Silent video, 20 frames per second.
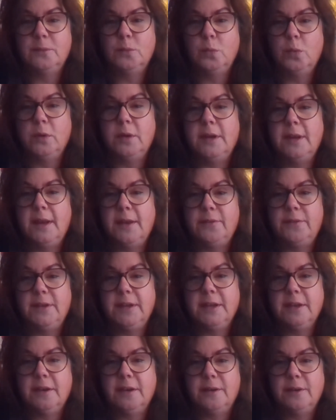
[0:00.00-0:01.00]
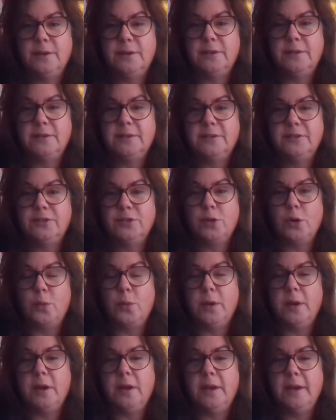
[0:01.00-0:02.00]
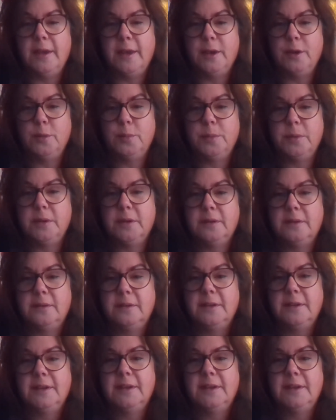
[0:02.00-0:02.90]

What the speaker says: What a lovely card. She's got one eye open.